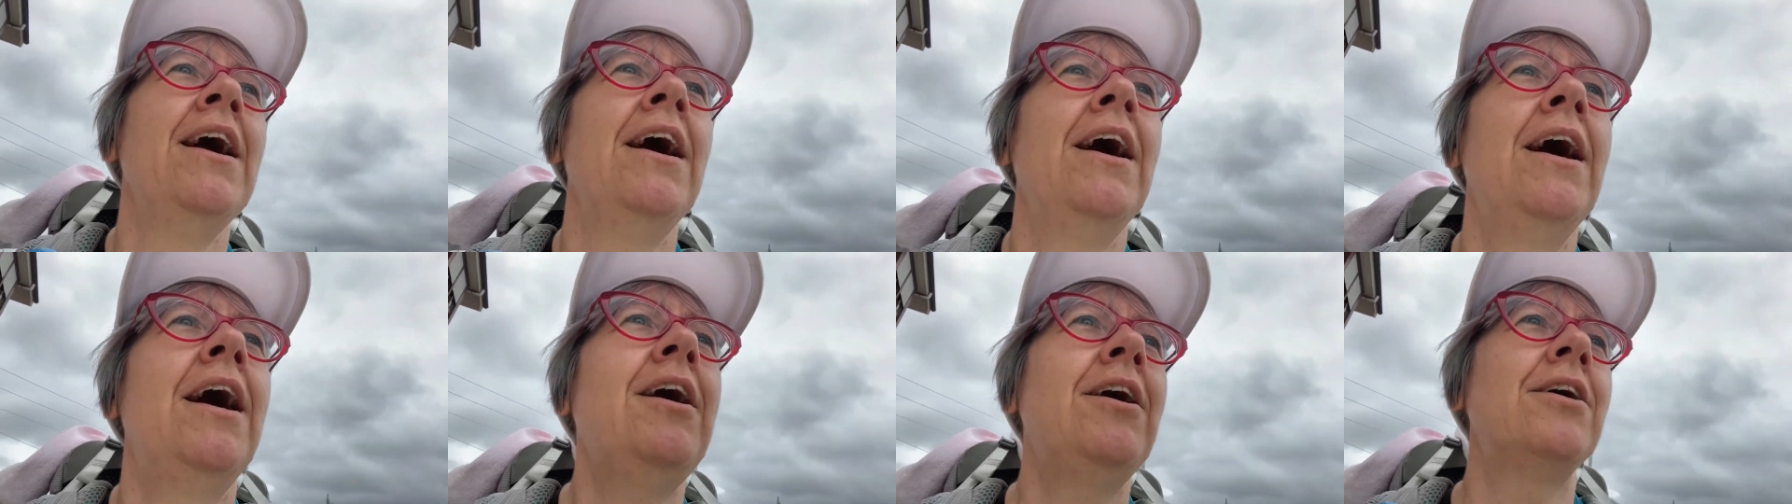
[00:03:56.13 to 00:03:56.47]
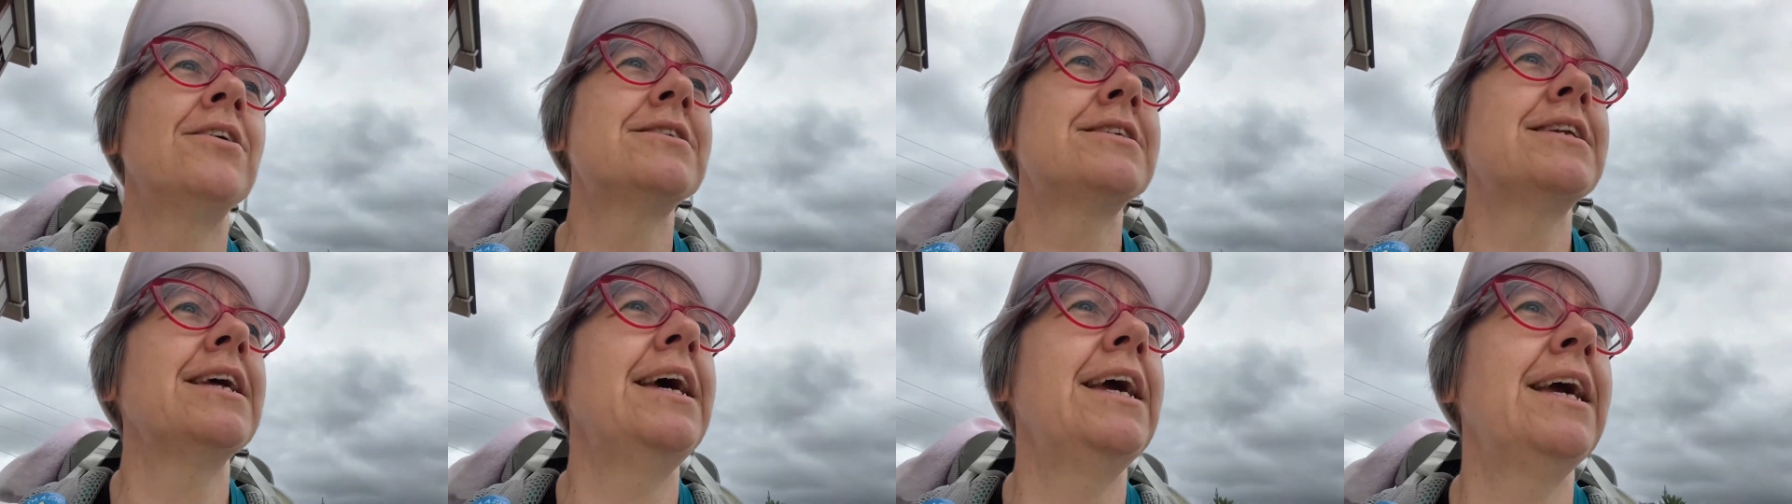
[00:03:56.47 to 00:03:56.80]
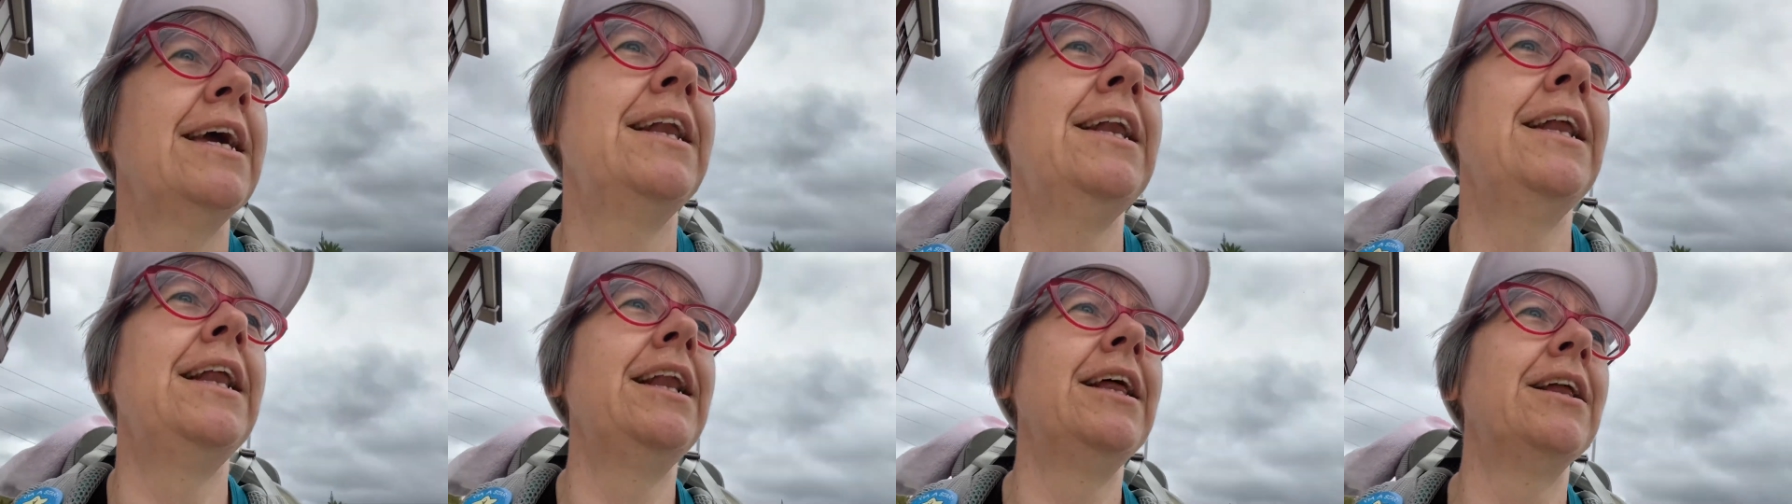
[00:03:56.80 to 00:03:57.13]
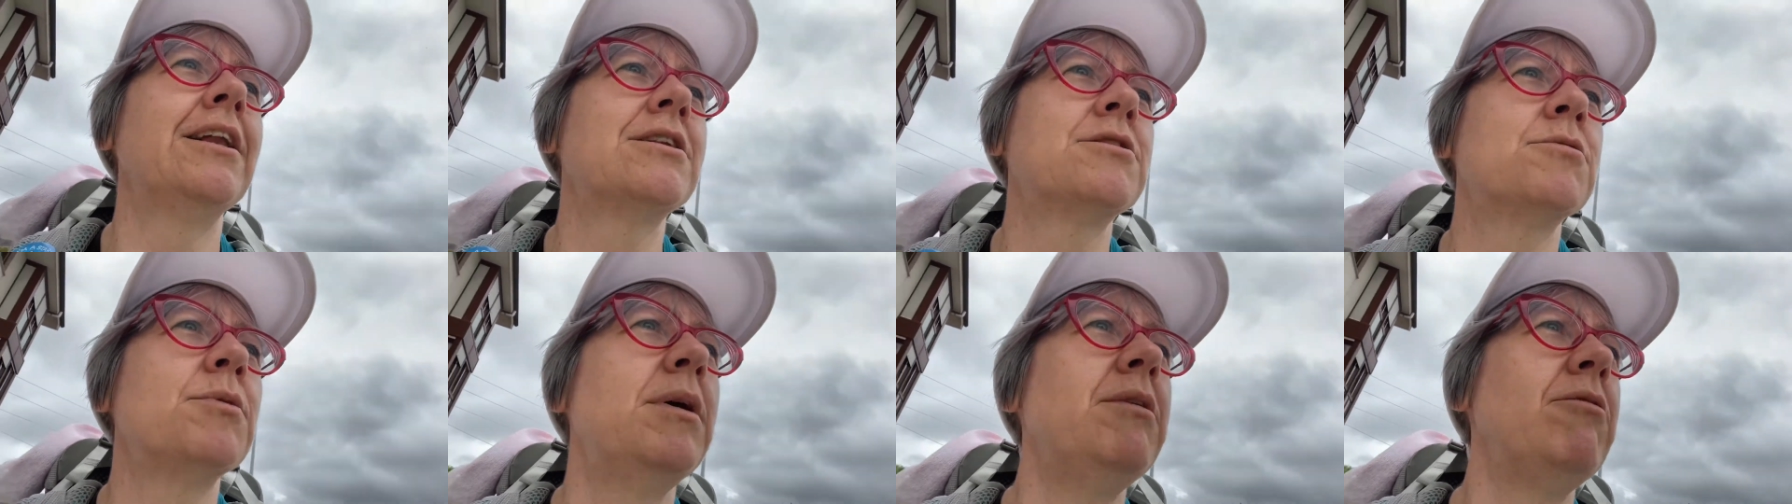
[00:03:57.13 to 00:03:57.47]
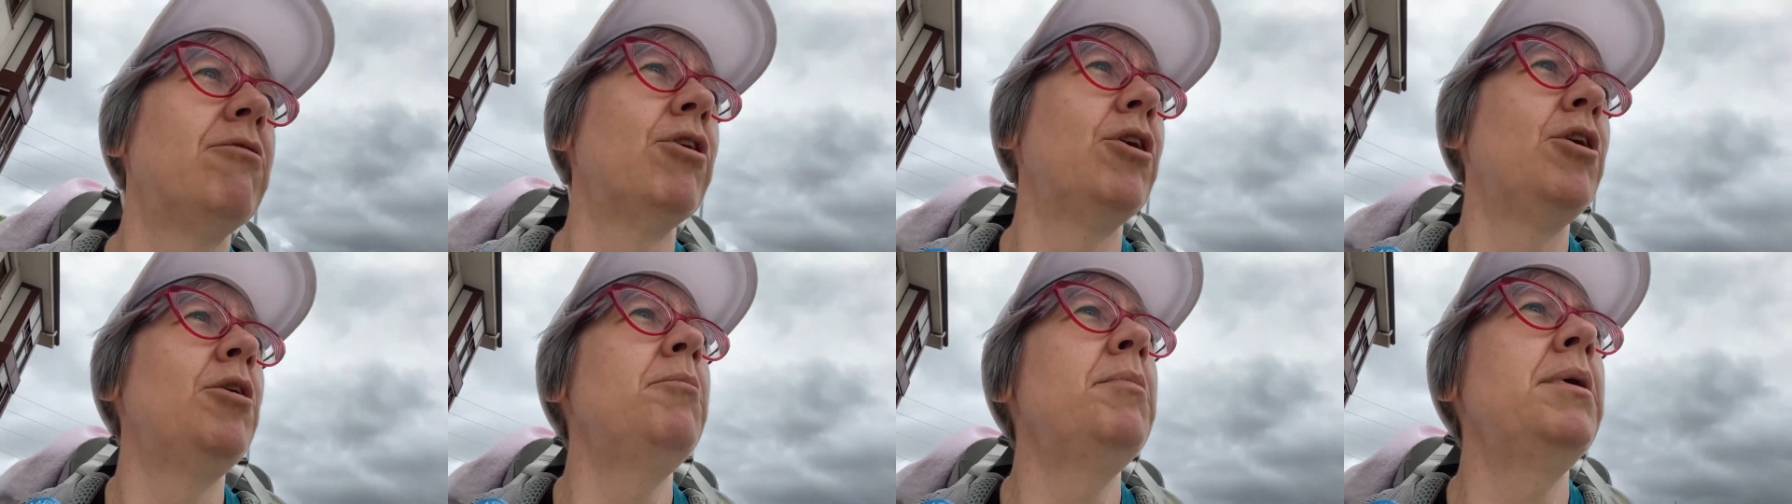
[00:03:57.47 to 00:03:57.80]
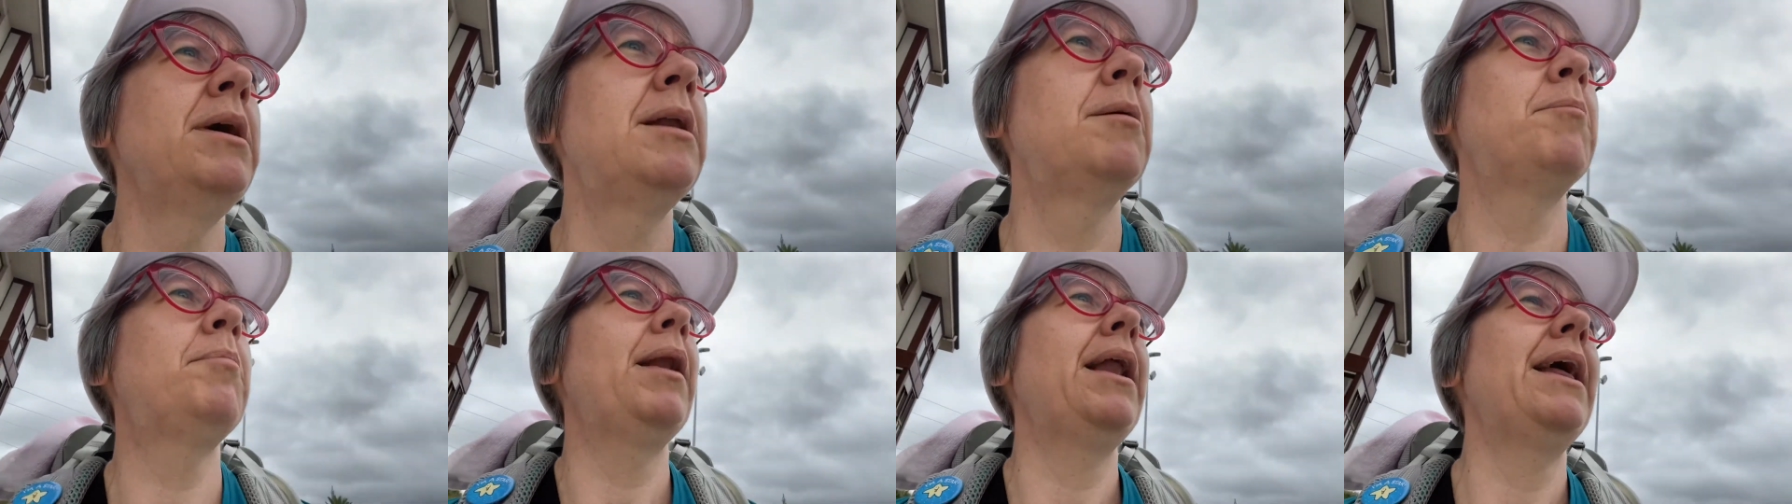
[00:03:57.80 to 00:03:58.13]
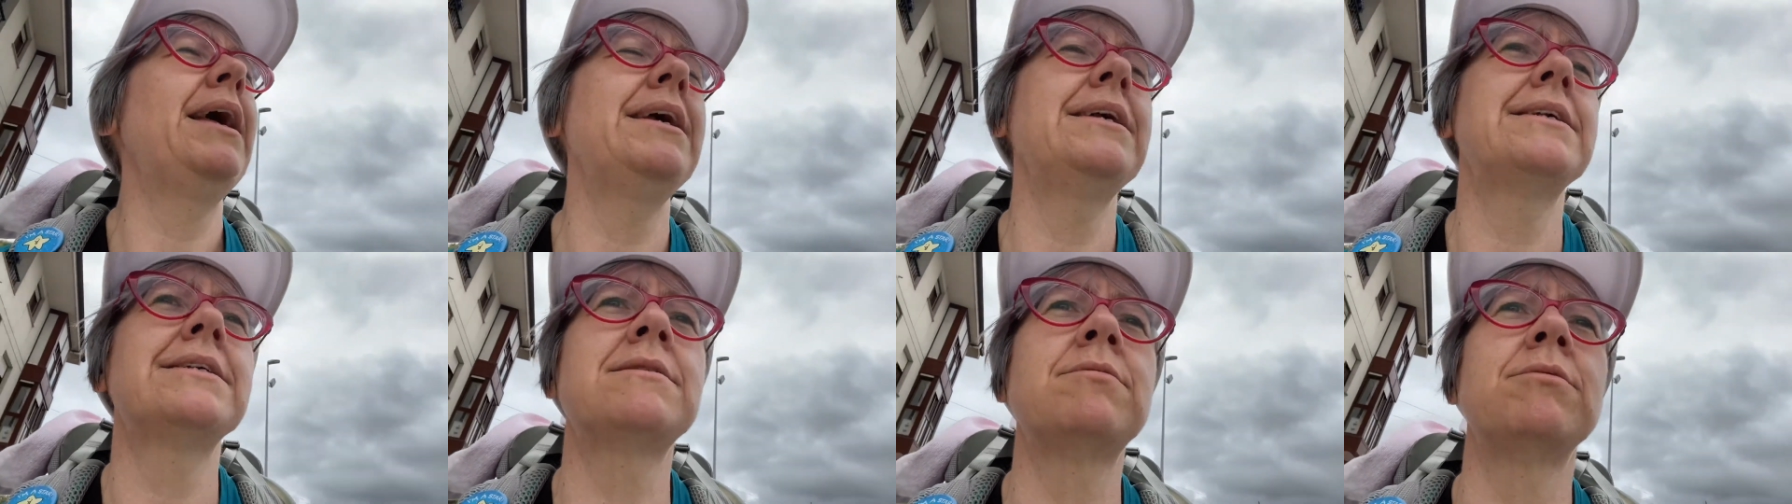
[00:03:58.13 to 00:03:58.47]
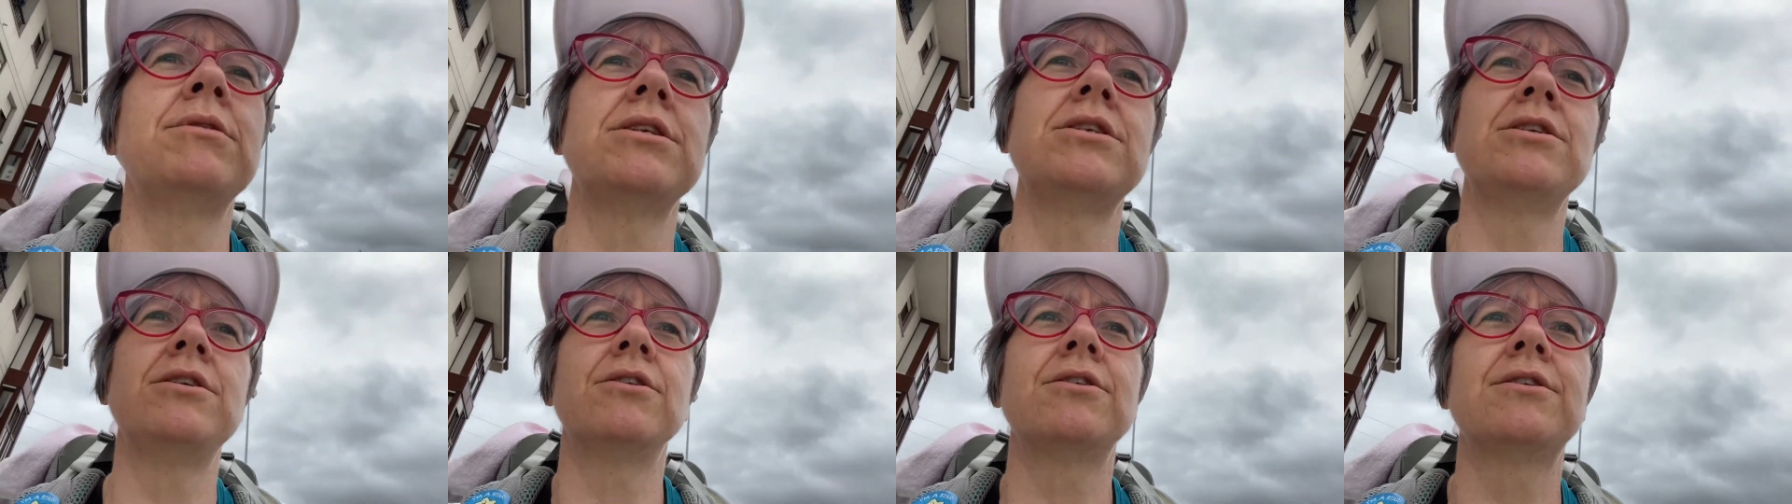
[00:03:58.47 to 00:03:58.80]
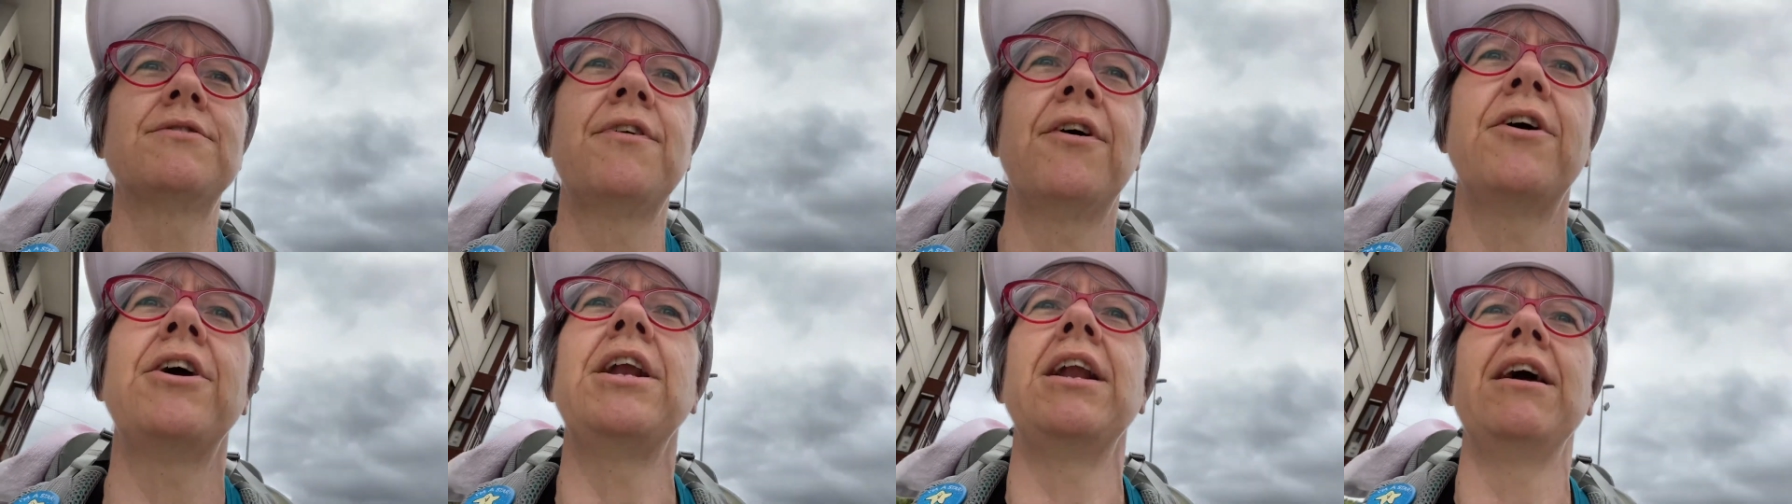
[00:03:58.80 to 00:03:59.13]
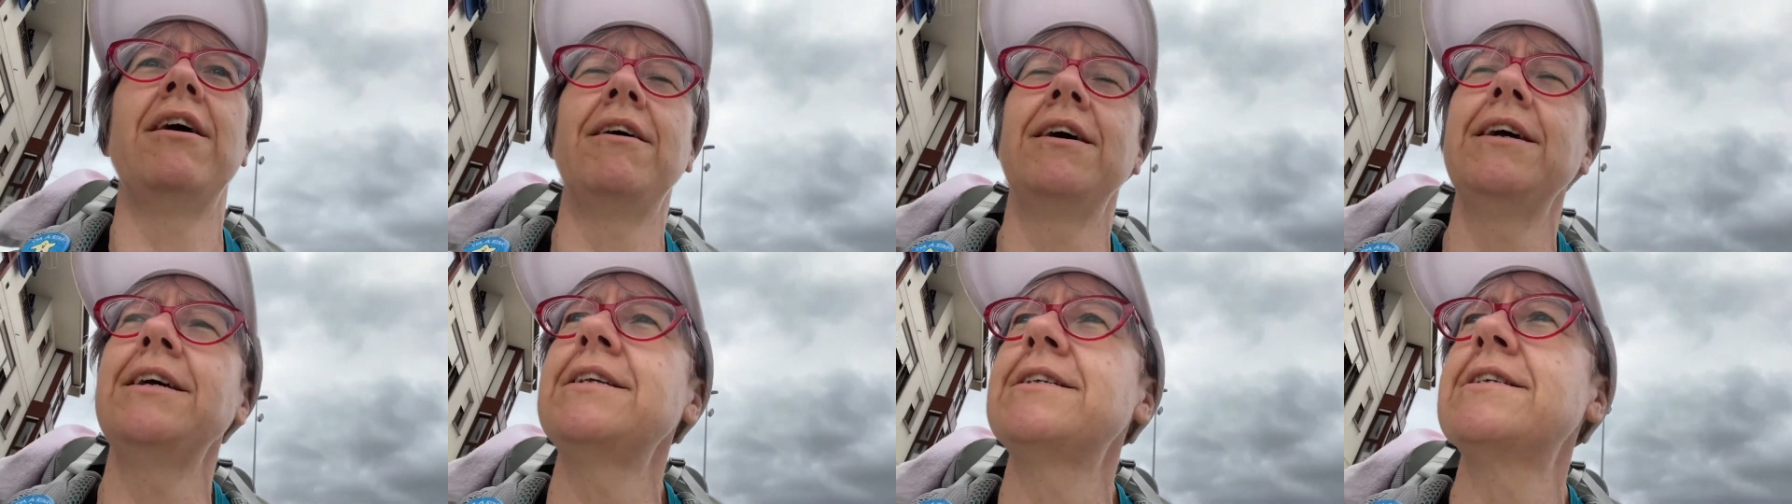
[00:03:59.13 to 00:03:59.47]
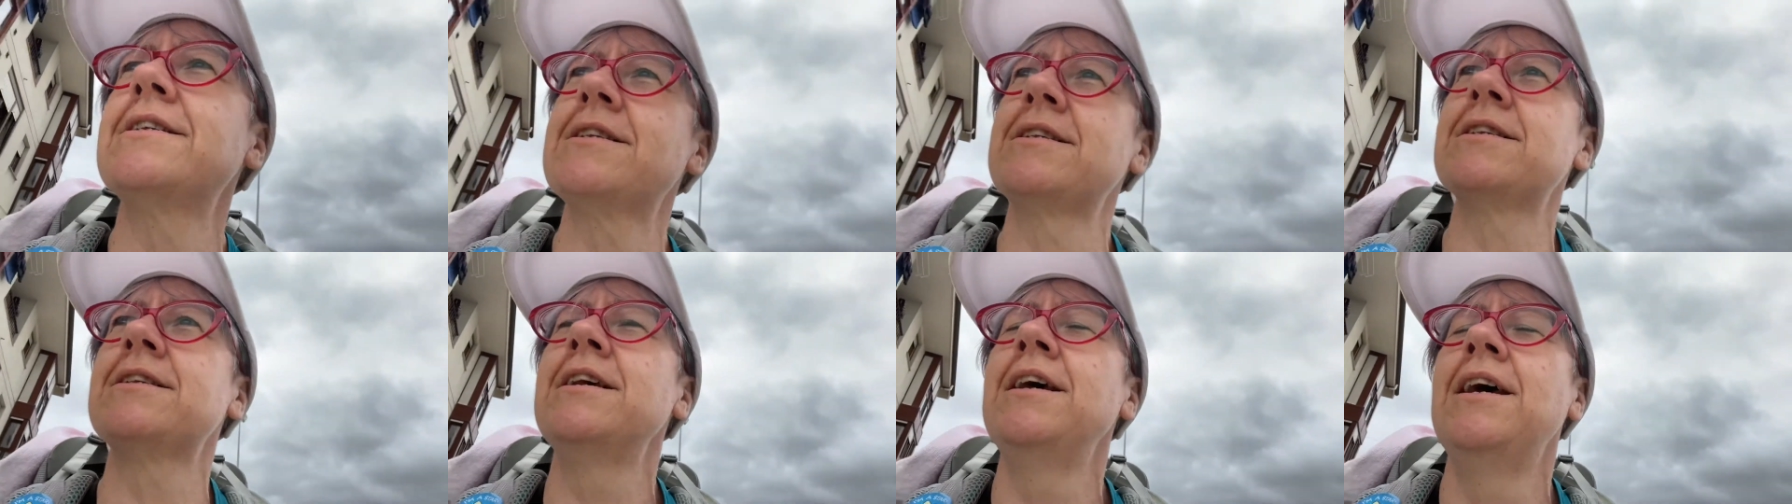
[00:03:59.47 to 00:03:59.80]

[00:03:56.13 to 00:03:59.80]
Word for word: are staying in a little twin room in a place which looks very nice.